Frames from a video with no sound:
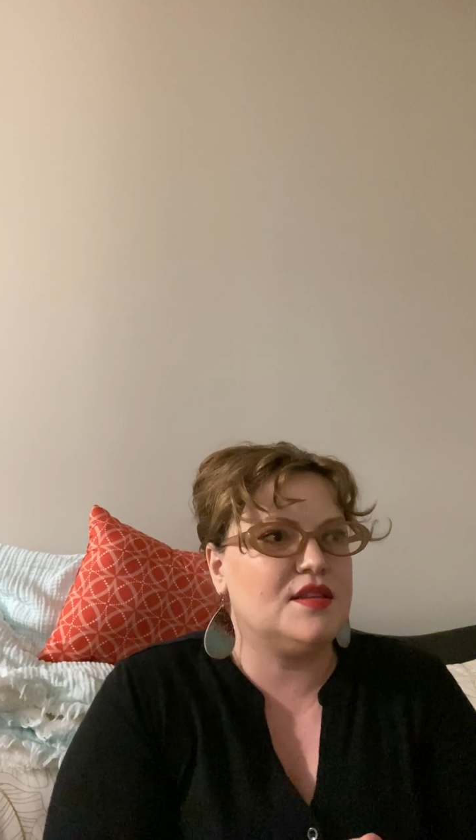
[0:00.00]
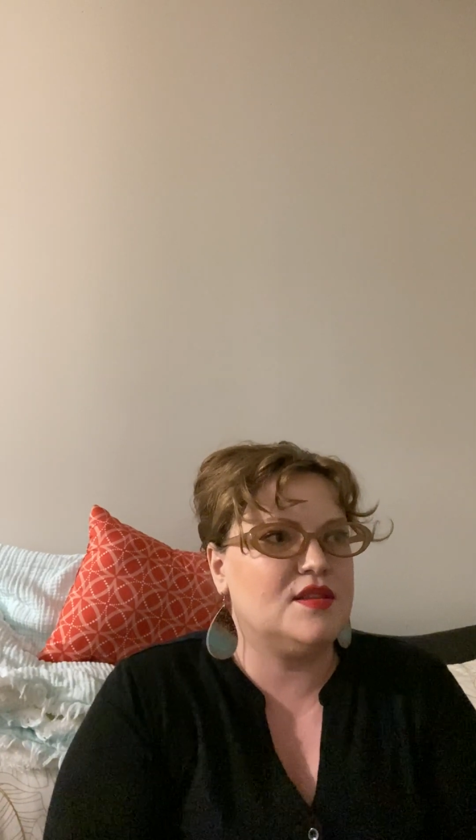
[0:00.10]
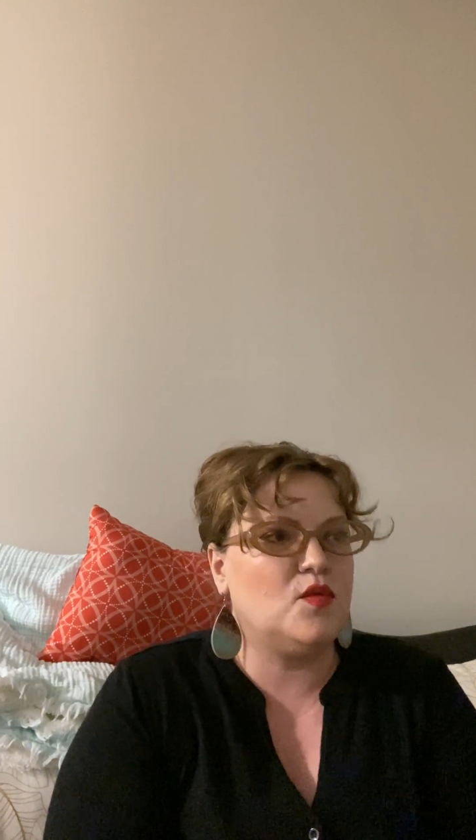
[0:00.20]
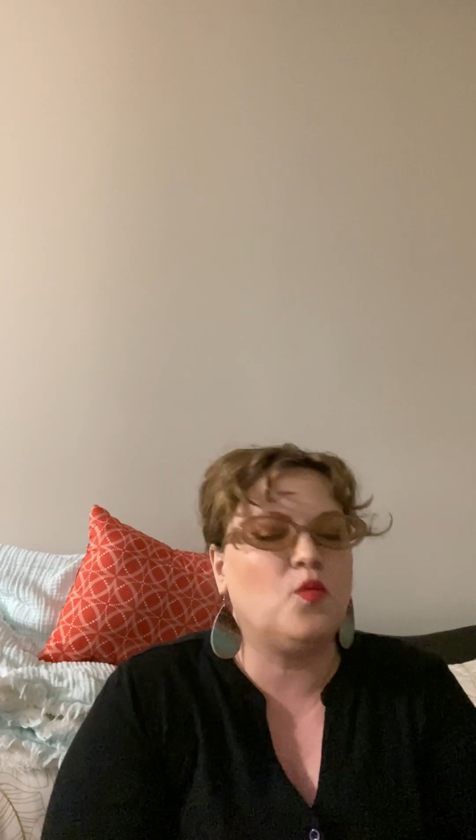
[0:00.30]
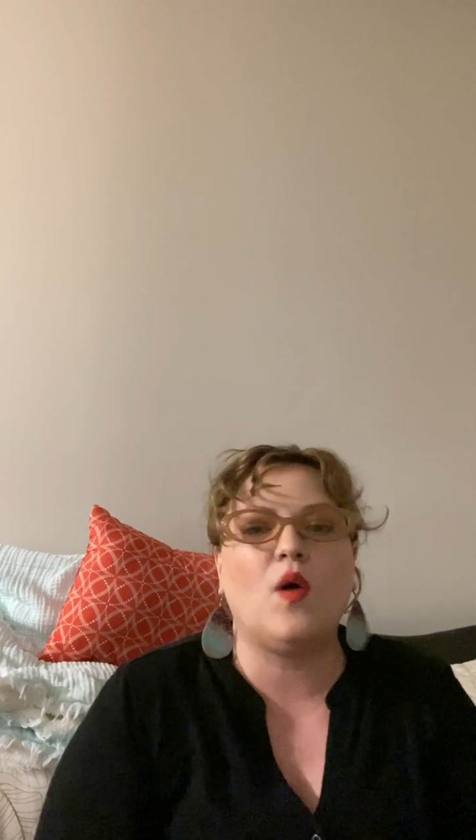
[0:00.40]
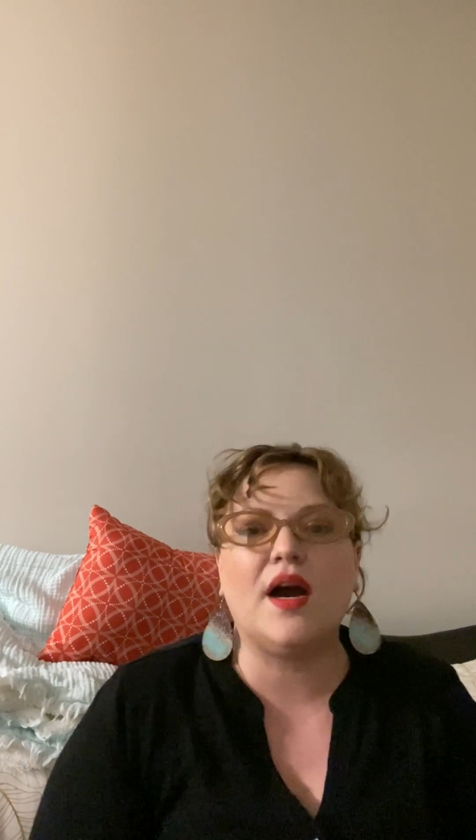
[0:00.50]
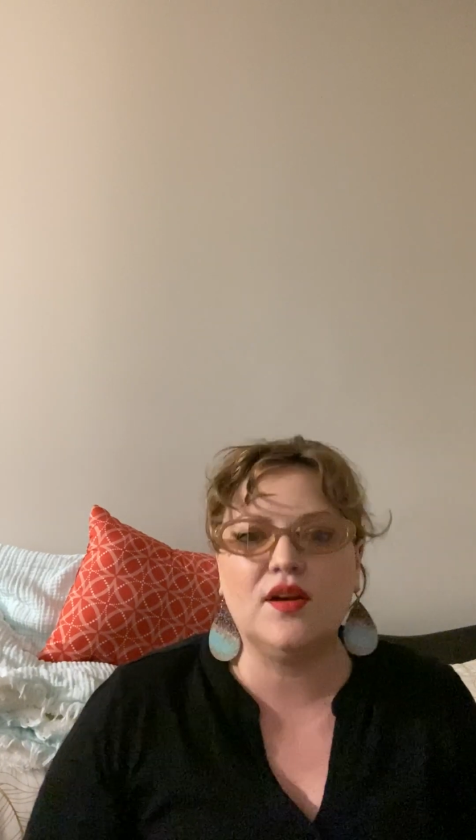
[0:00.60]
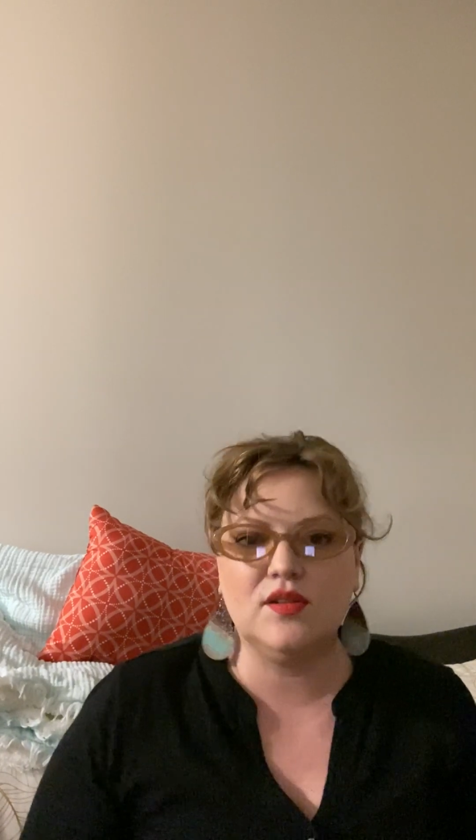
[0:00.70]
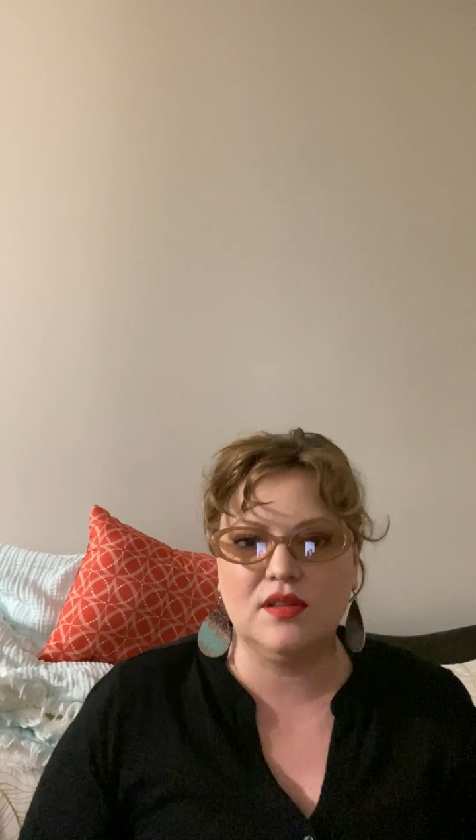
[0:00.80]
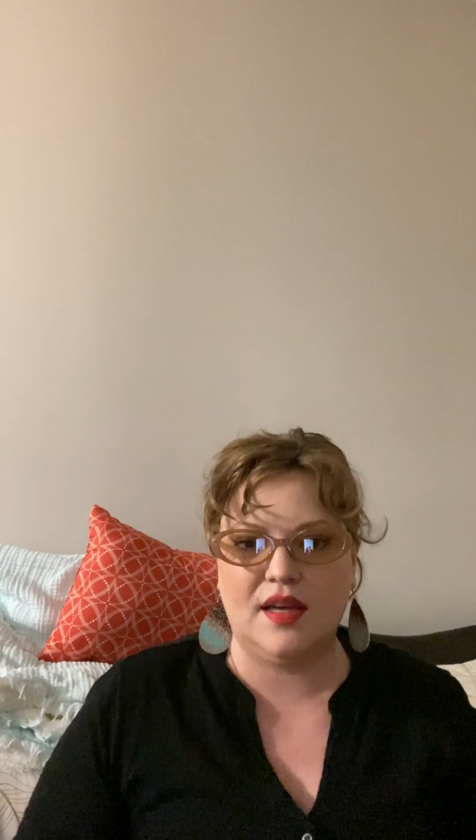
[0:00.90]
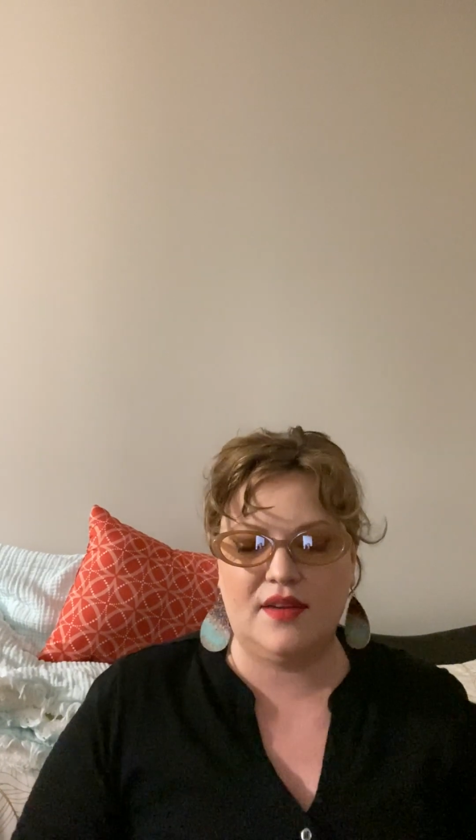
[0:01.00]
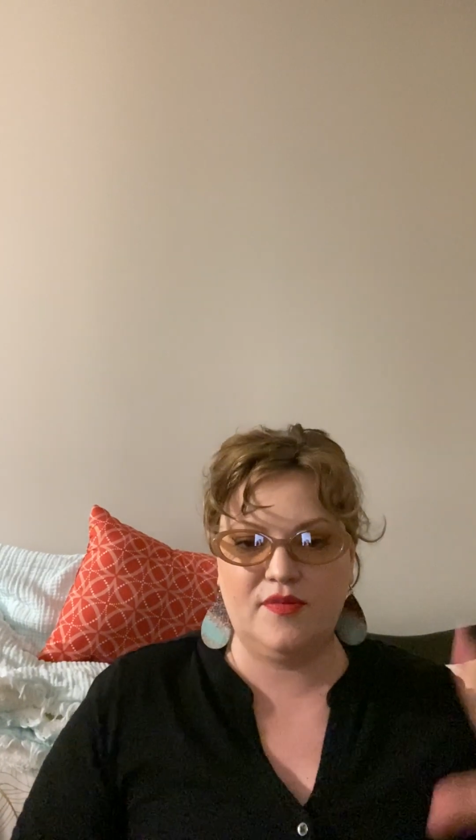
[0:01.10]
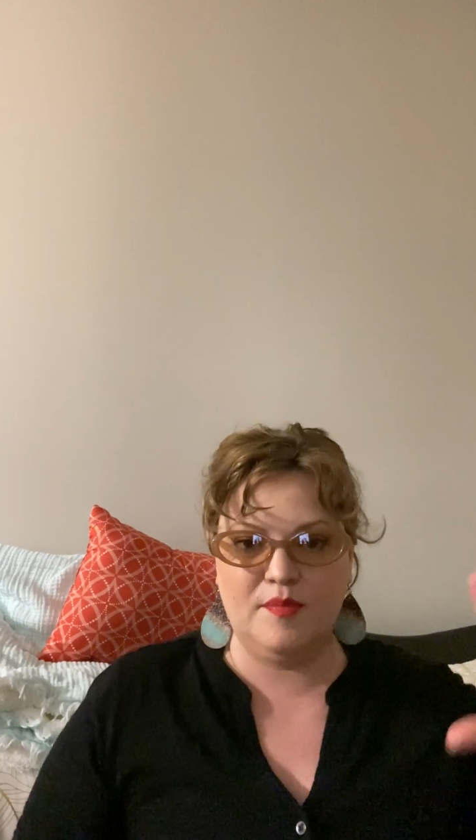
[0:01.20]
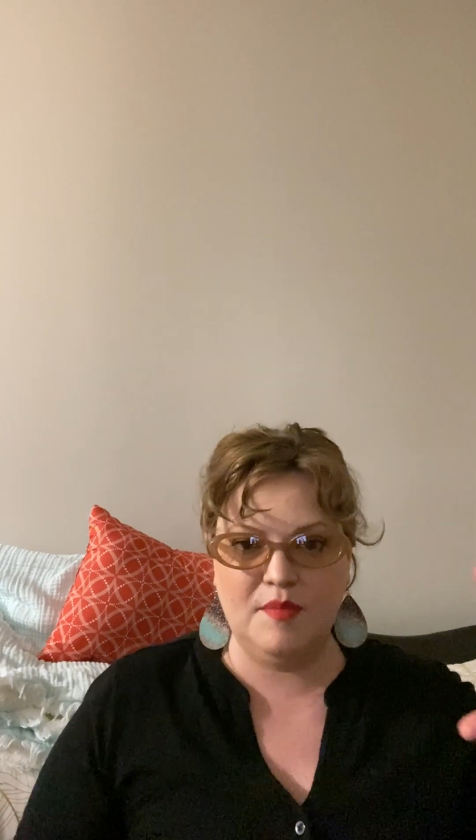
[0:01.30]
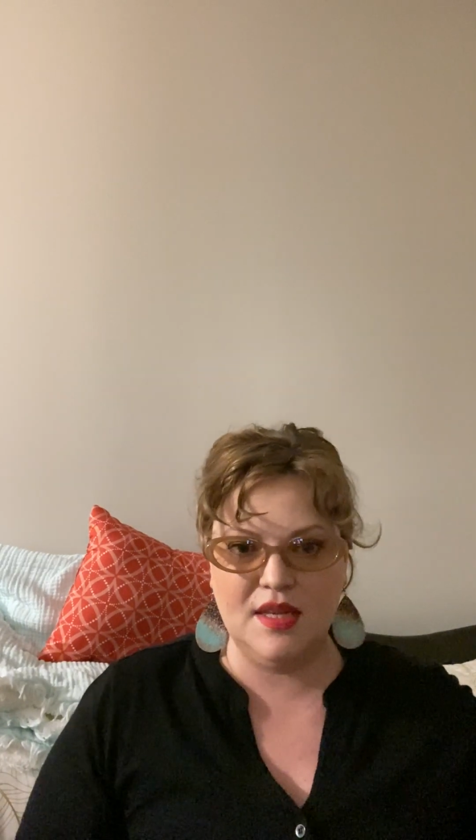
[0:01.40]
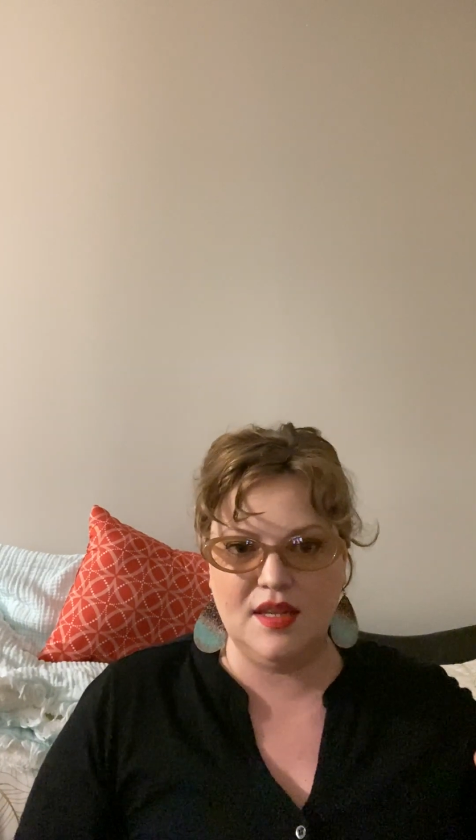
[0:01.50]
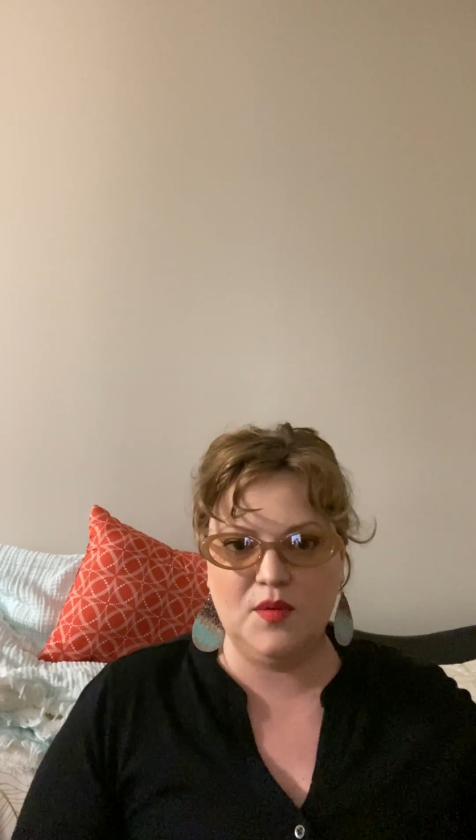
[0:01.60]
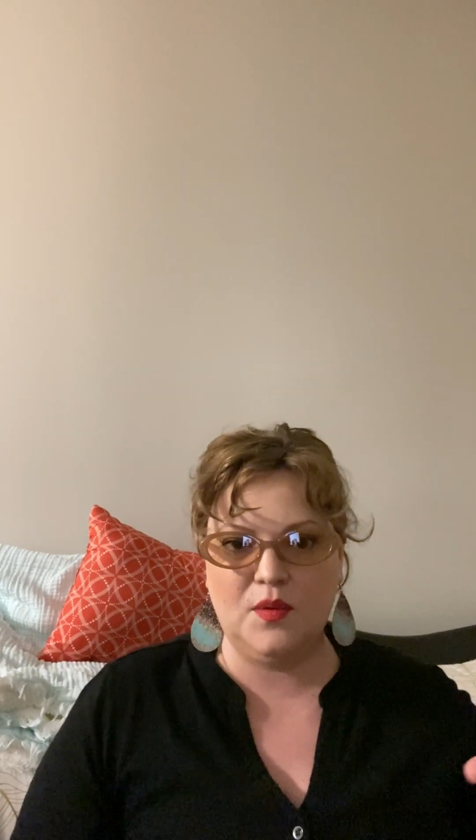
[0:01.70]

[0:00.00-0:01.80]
the Wildlife mini